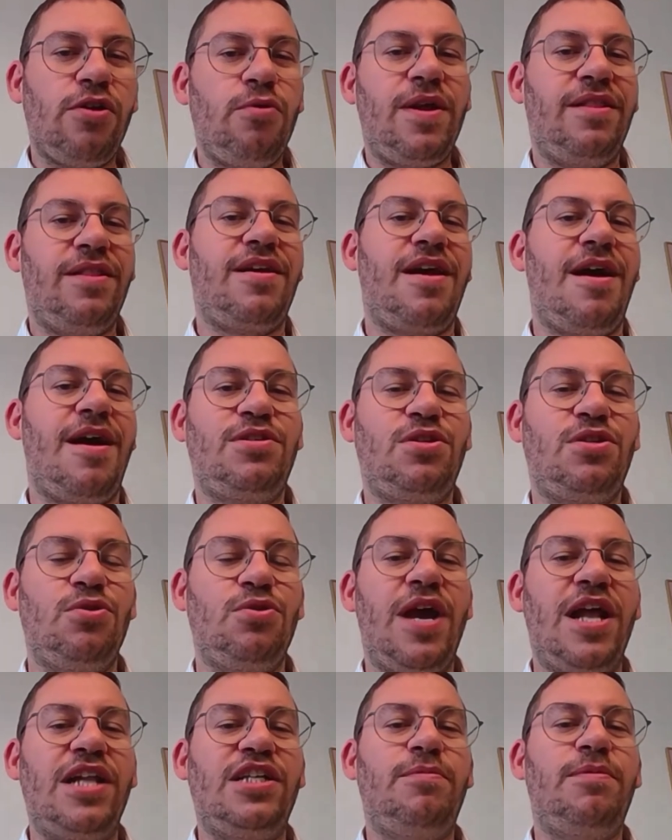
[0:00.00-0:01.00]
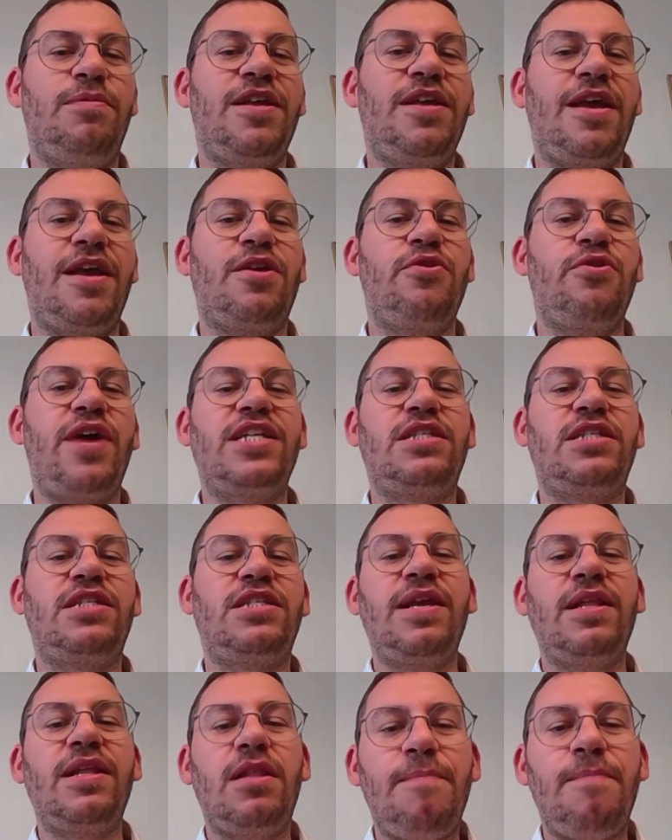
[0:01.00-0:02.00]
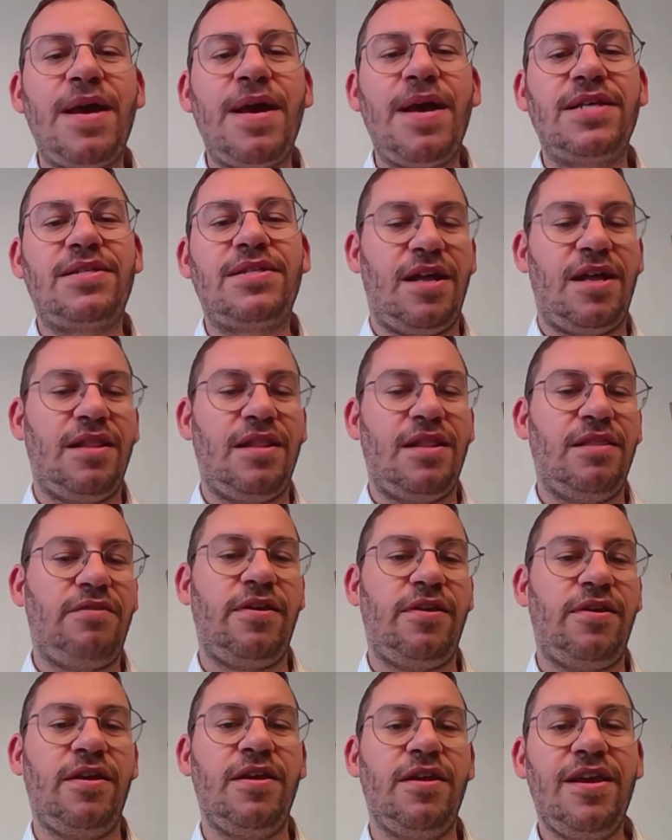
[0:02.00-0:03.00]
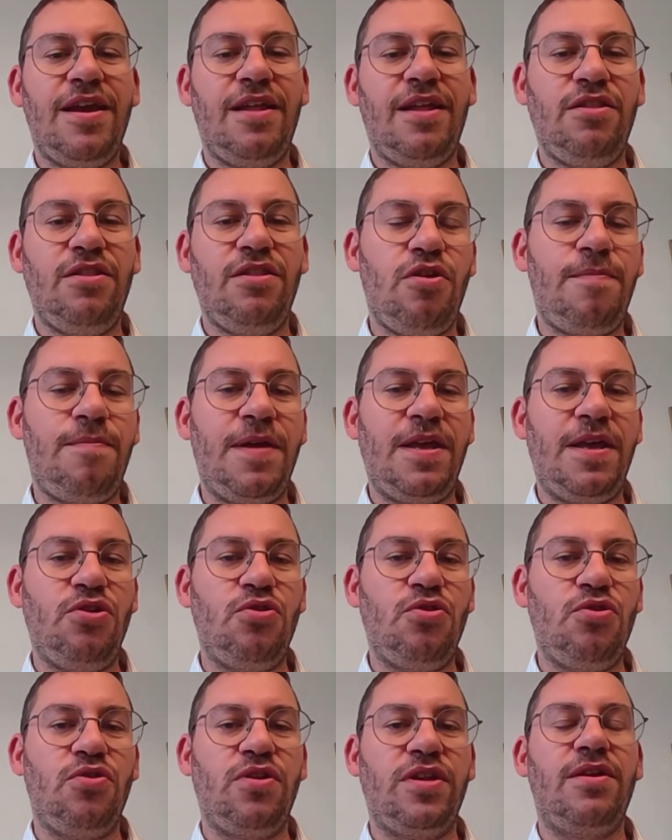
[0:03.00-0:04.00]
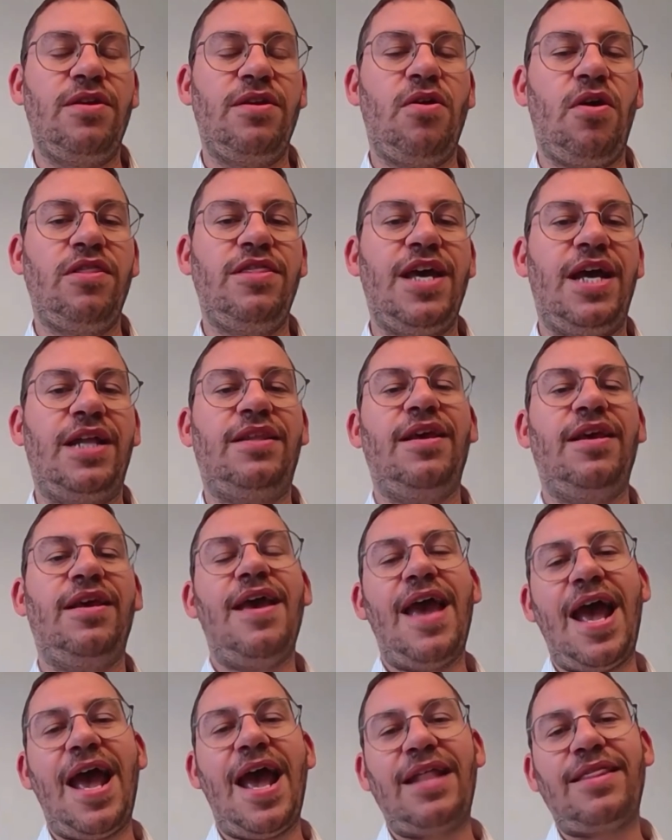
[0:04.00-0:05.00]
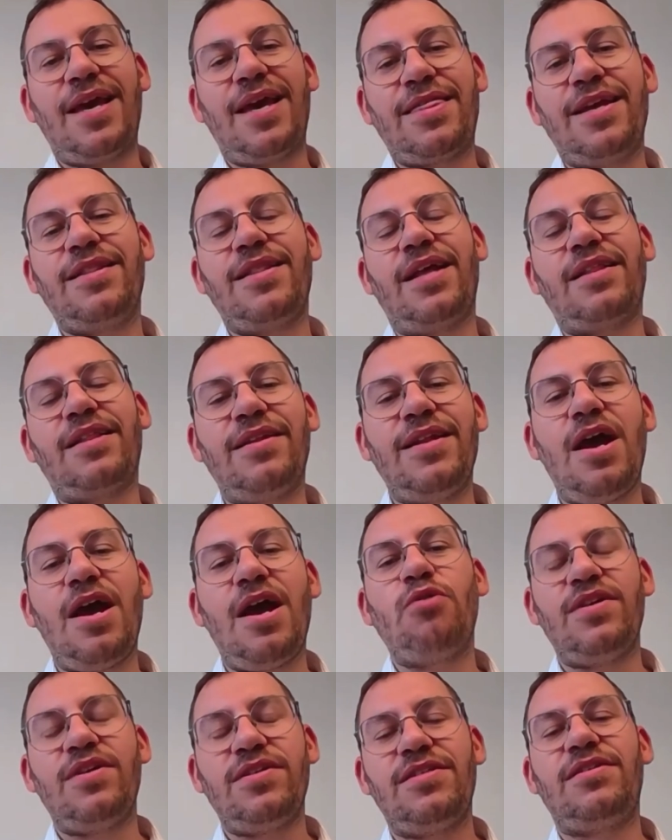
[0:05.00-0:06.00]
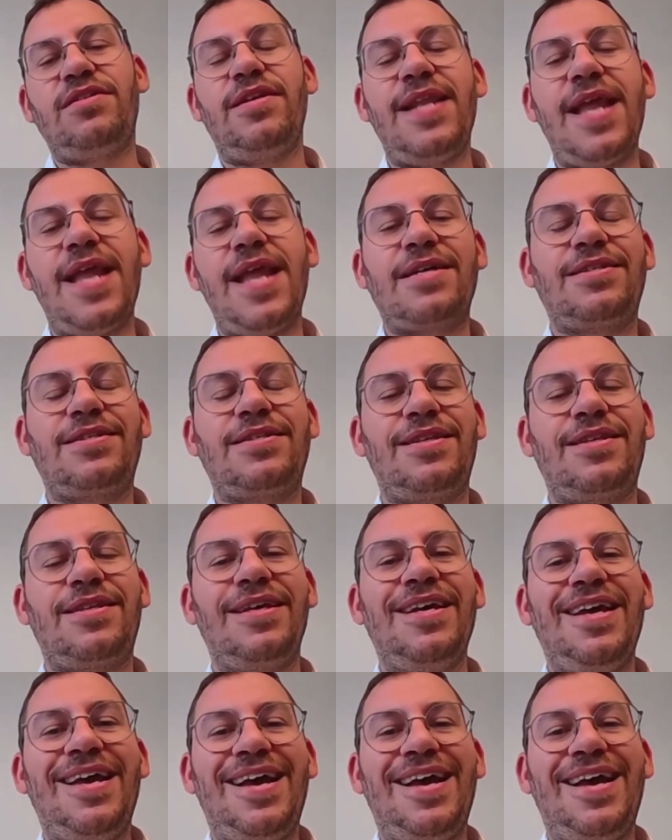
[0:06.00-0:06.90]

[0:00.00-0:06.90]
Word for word: when it comes to LGBTIQ rights, being the best country in the European Union on that. And I think that now this is the next